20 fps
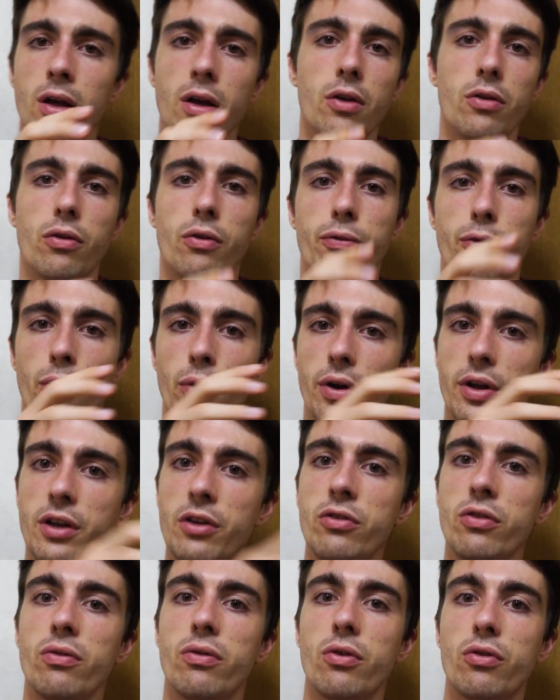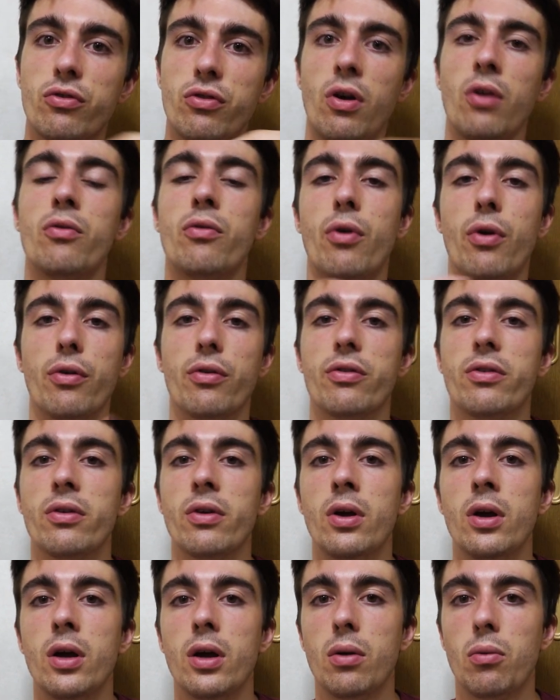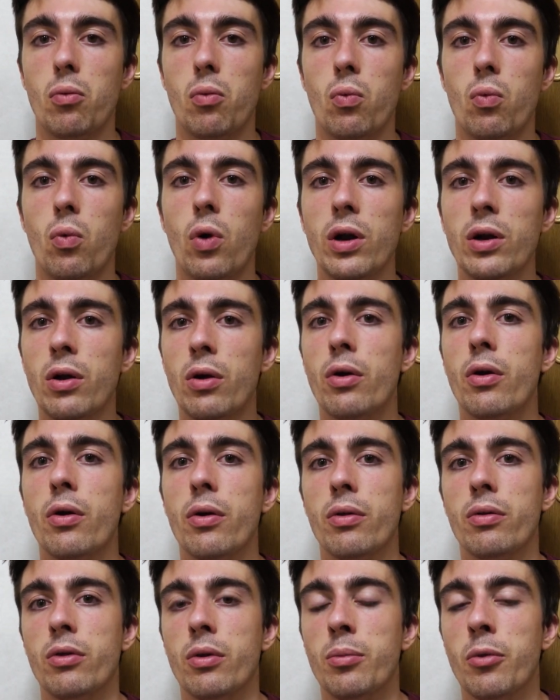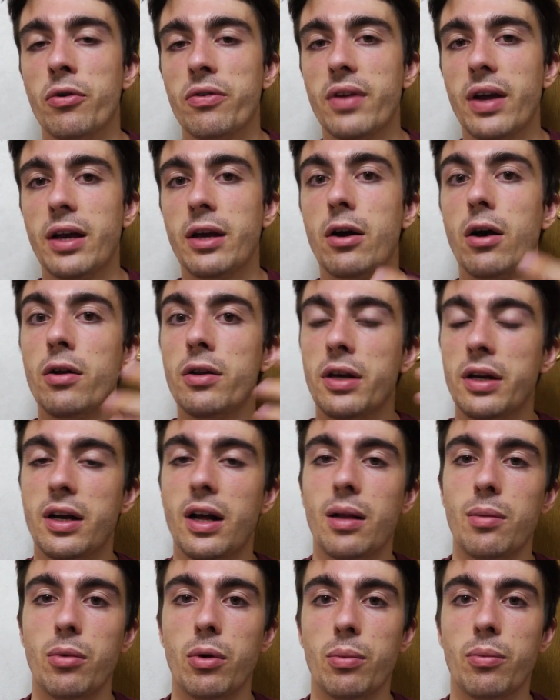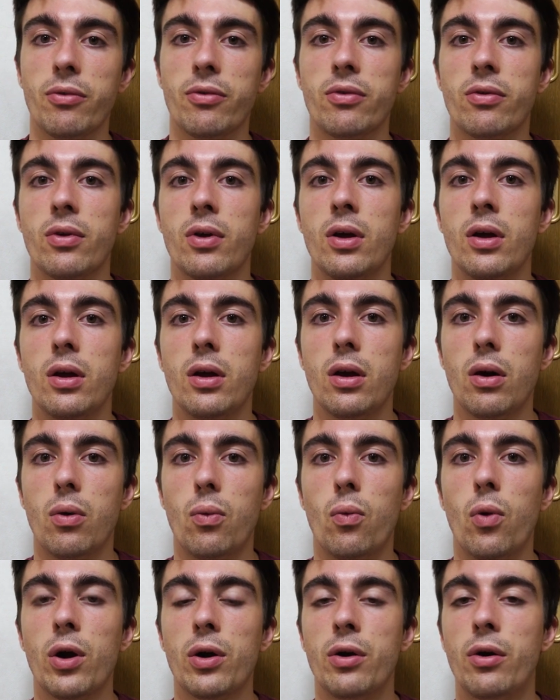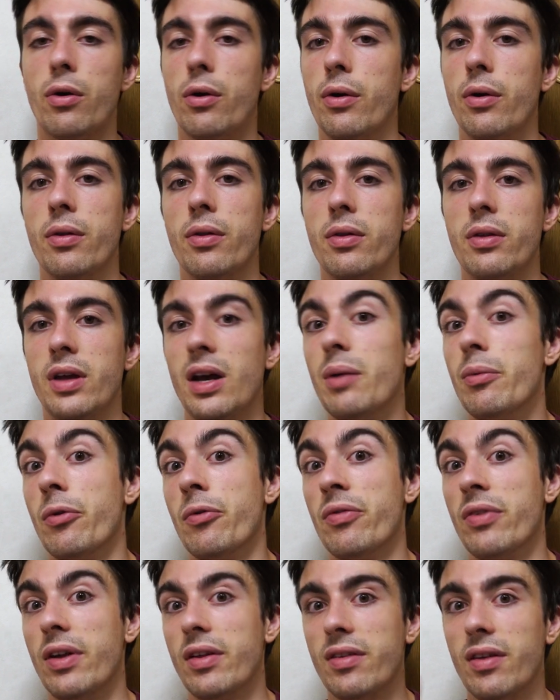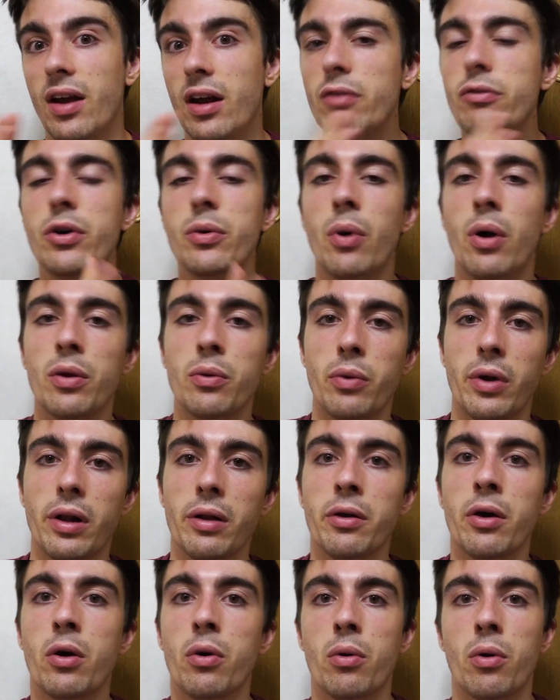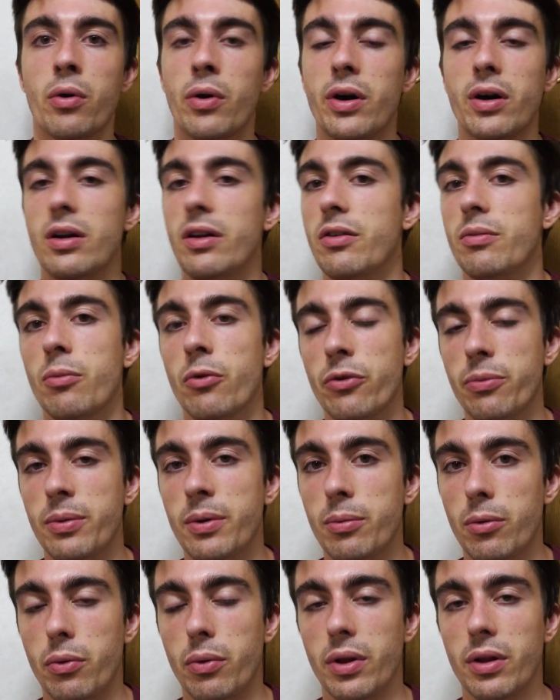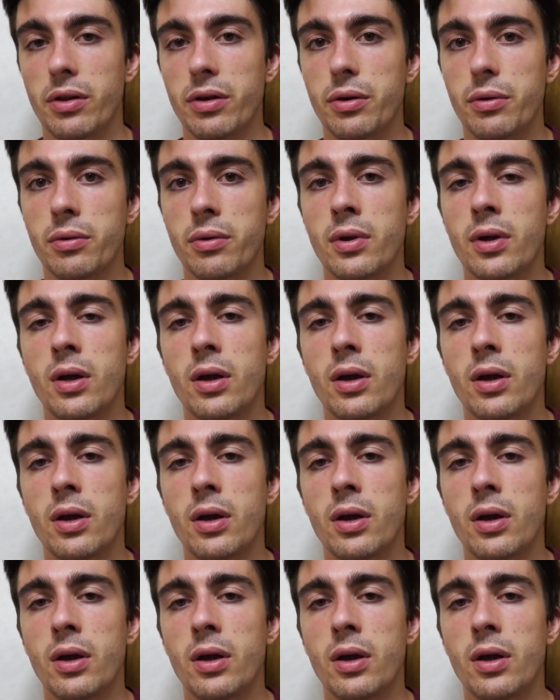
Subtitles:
So for each of those genres, what are the most iconic albums? What are the albums that everyone will know, or at least most people will know?